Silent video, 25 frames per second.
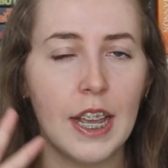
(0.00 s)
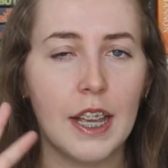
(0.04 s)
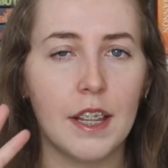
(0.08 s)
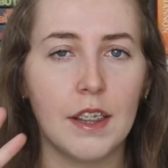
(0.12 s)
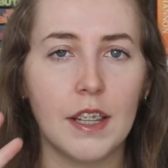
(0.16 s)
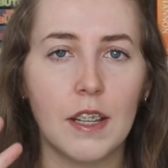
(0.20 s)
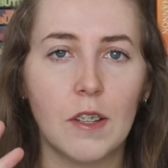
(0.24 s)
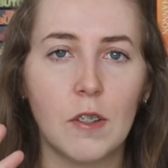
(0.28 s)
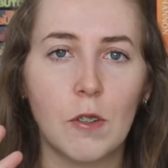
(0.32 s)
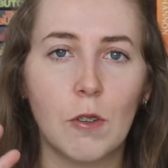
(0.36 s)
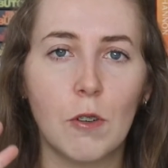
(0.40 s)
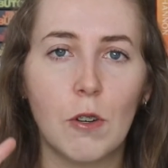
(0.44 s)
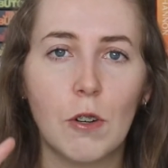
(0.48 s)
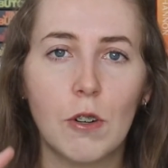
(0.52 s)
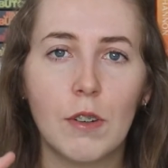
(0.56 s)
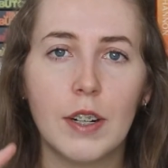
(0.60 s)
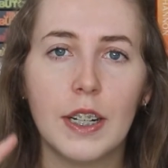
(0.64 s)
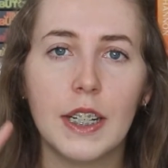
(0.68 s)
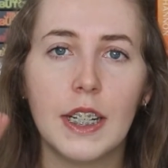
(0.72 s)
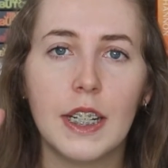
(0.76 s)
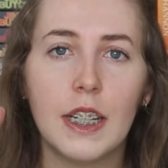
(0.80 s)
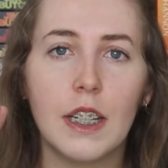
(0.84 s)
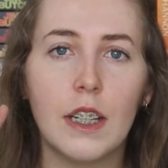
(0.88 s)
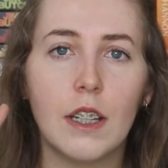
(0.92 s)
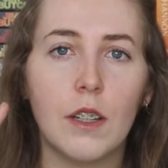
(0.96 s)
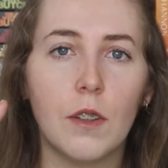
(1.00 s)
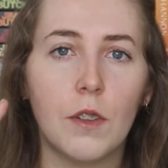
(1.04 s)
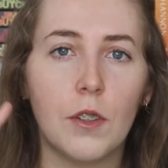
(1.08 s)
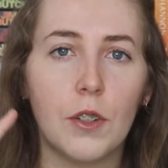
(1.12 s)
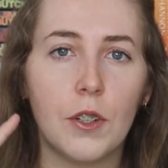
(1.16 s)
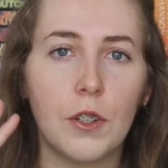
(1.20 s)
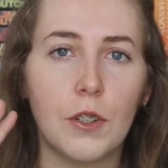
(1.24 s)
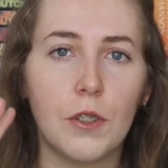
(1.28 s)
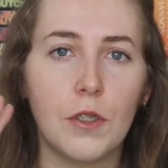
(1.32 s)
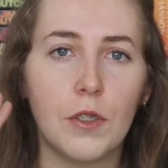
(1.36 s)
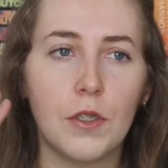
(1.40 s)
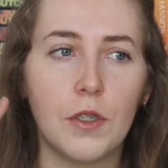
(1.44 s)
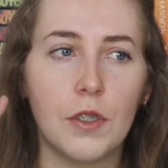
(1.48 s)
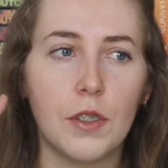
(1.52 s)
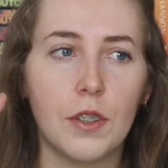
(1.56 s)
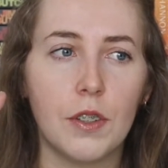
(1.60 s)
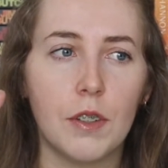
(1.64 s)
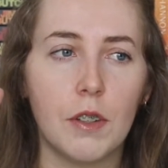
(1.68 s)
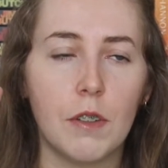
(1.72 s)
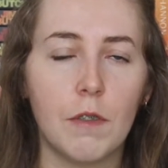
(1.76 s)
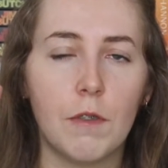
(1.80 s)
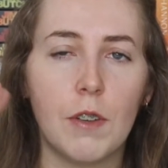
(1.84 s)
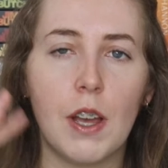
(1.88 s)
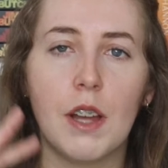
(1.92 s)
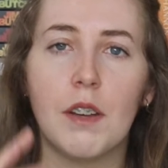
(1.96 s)
there's already those
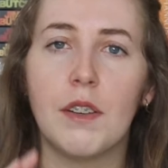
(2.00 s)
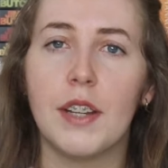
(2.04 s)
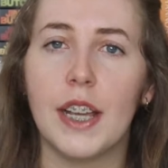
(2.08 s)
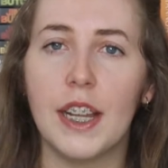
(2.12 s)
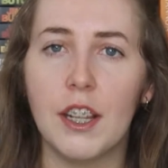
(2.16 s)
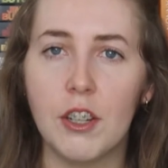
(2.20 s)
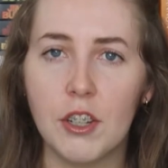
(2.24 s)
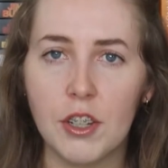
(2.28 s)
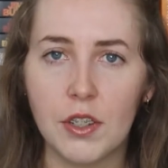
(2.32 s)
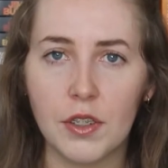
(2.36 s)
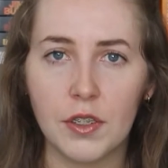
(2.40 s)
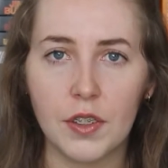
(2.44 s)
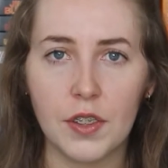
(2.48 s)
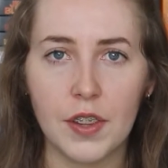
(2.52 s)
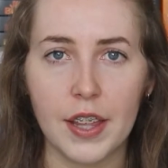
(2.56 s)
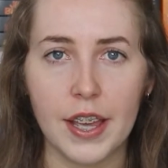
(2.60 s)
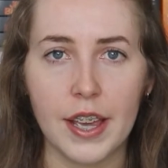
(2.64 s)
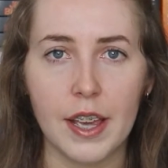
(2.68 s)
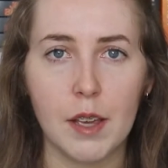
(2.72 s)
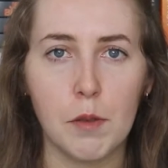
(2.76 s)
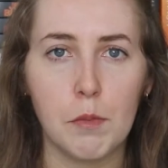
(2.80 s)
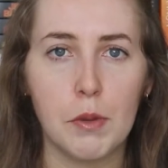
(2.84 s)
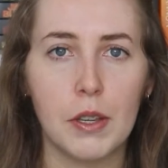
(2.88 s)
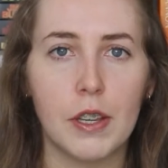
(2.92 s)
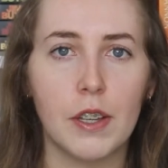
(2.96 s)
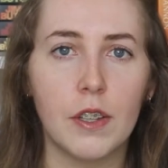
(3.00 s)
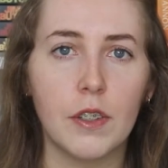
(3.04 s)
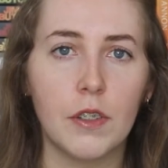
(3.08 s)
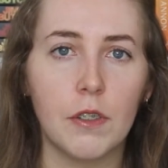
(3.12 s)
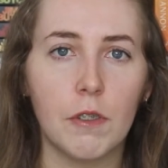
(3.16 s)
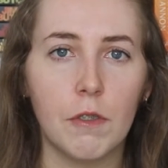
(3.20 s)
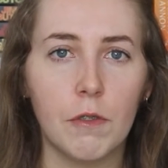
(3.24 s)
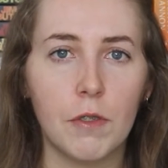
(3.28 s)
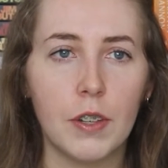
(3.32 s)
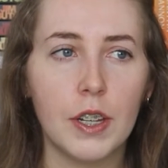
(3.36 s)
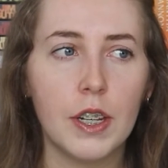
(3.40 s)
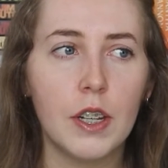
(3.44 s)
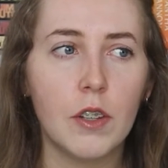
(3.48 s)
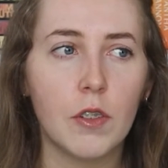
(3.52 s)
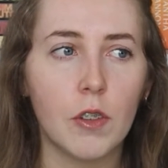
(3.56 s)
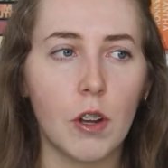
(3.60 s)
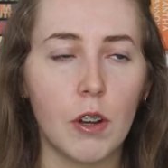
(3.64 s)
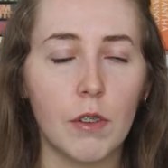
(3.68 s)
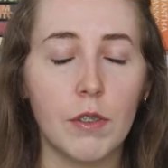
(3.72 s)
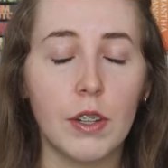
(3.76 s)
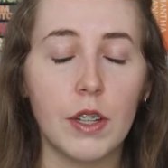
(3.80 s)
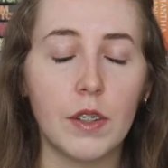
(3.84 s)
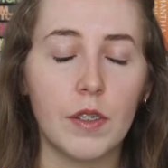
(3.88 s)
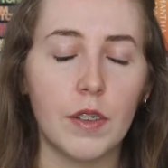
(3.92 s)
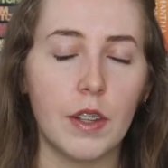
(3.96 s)
foundations there, because Vin is
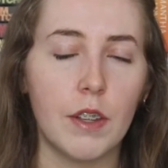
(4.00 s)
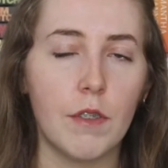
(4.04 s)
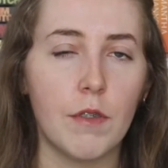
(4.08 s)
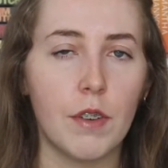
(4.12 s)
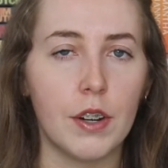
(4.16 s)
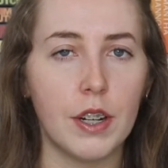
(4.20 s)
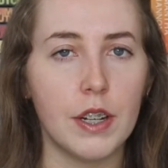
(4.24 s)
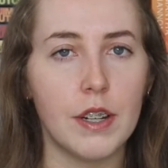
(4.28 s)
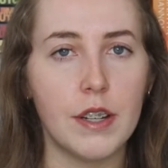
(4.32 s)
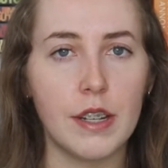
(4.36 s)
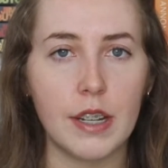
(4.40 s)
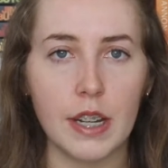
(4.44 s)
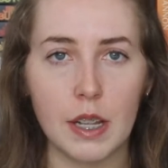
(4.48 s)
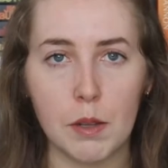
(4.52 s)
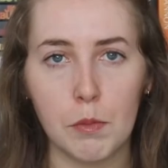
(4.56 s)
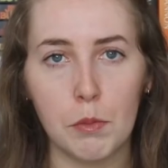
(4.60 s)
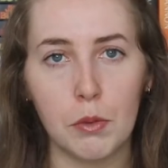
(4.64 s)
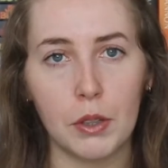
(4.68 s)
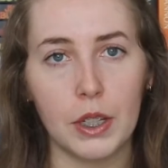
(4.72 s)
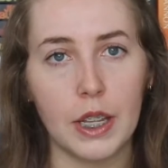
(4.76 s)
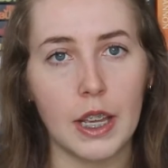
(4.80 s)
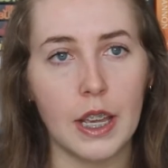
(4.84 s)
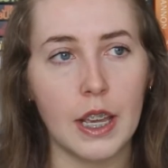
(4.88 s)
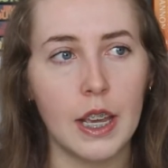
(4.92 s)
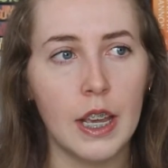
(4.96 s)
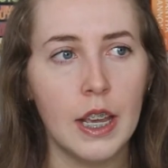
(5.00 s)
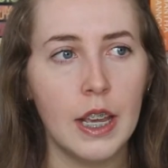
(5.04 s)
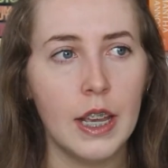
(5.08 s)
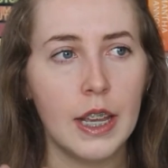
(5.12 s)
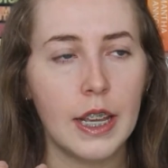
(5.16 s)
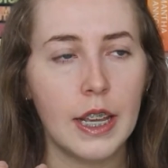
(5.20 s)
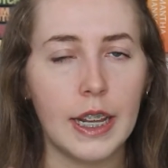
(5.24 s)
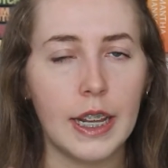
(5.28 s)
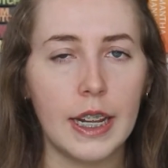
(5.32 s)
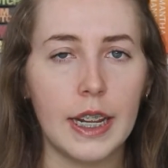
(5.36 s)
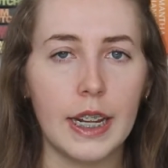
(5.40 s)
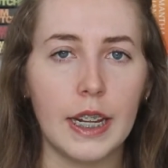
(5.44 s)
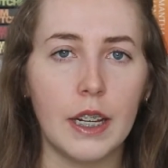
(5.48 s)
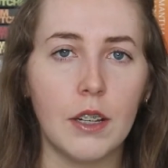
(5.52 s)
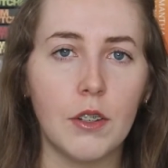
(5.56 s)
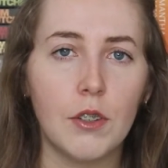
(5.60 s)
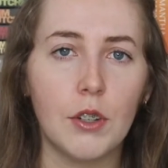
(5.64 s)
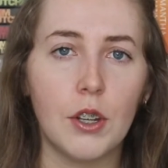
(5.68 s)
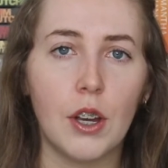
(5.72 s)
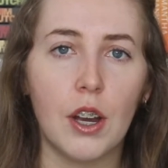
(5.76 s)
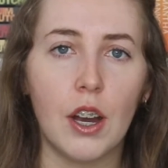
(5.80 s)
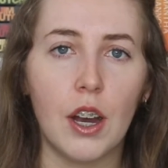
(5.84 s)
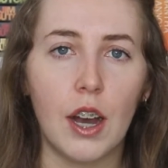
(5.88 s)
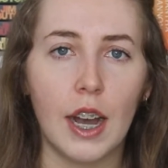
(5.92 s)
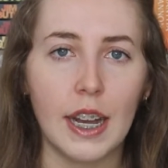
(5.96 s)
obviously very deeply
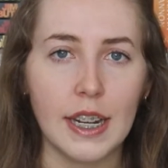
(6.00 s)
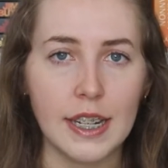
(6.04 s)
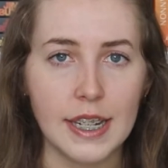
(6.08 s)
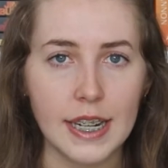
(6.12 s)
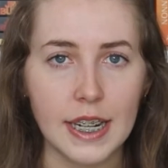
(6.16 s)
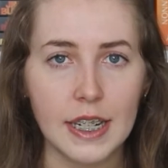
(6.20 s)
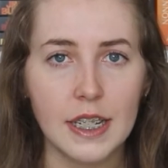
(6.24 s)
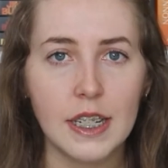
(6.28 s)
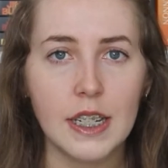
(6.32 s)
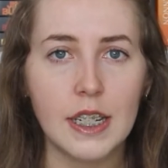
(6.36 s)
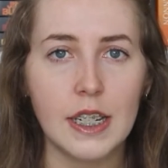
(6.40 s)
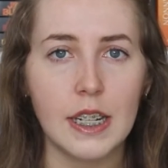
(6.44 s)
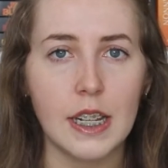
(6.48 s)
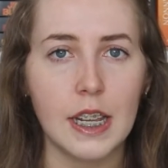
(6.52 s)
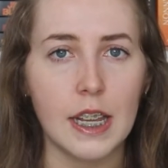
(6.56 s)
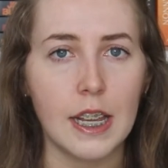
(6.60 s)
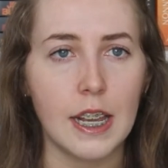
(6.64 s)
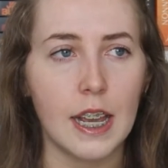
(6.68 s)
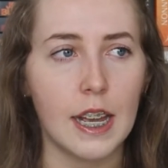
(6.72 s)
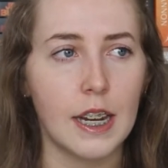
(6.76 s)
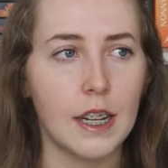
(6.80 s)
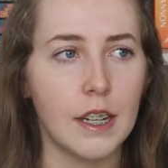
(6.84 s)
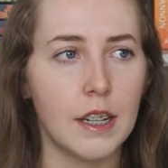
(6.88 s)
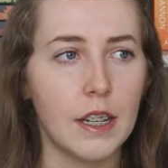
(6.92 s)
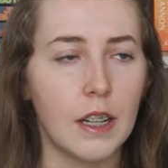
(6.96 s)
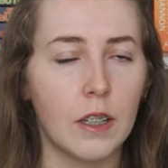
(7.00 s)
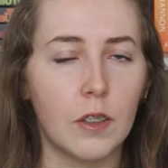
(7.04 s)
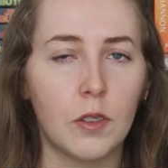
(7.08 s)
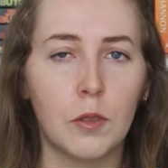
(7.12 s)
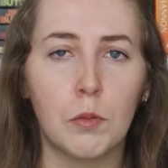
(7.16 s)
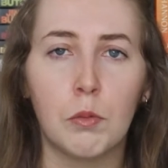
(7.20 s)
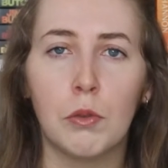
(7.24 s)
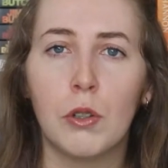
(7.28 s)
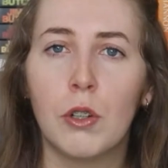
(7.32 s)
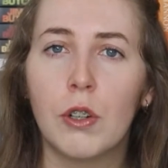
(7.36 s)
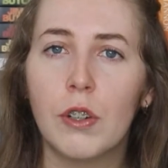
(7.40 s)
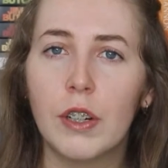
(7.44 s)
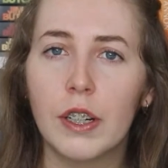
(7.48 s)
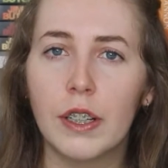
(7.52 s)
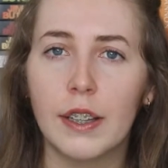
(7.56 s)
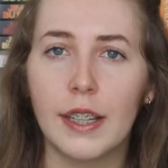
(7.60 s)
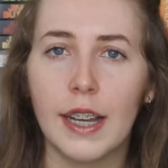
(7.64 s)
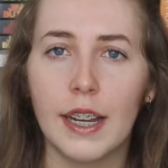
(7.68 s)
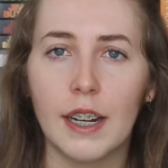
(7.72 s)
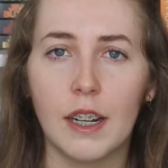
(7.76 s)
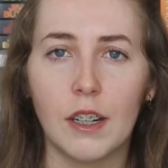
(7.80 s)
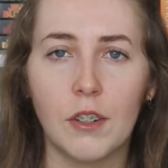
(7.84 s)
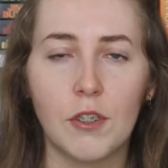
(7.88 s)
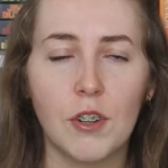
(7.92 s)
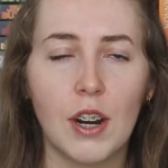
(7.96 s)
into her identity and exploring
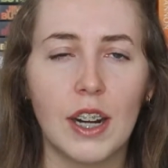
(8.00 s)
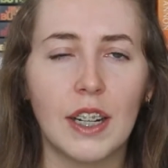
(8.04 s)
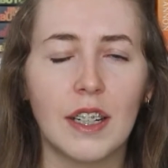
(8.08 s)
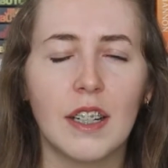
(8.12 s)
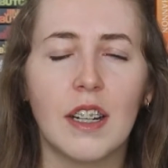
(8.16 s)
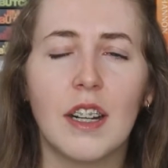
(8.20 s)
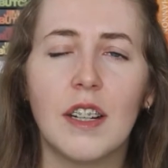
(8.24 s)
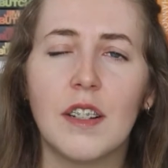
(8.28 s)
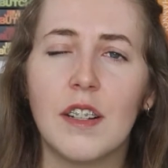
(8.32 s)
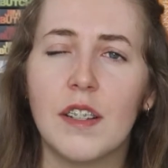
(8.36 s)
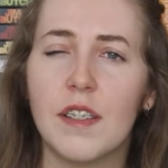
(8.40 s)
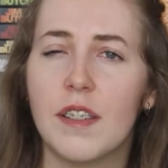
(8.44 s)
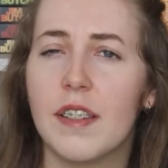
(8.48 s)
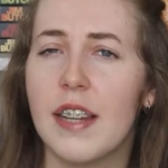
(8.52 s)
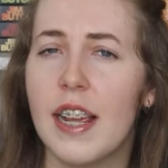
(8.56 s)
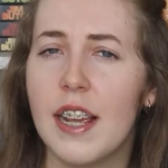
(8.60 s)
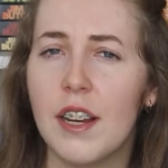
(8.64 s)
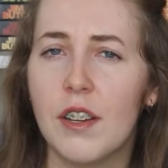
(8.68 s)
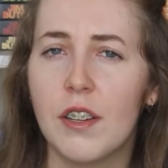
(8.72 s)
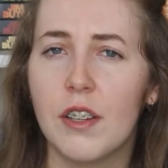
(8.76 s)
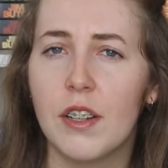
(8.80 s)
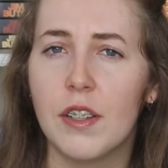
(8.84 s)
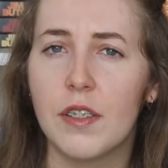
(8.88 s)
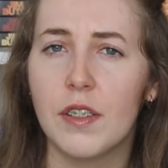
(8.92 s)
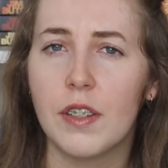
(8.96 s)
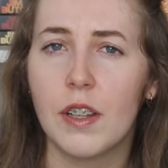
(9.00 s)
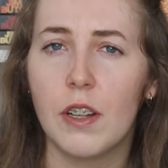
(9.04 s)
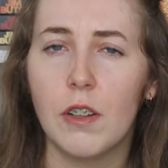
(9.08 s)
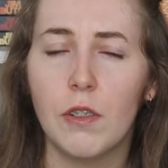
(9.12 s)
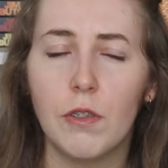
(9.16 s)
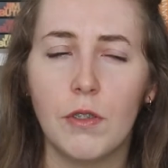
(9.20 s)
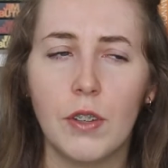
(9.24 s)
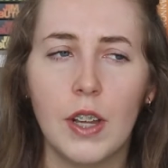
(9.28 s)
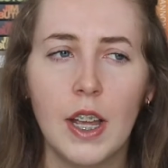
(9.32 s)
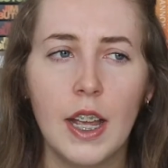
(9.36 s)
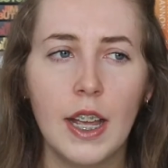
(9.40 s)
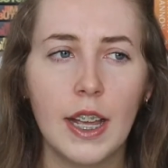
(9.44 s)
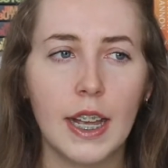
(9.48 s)
that and trying to understand herself.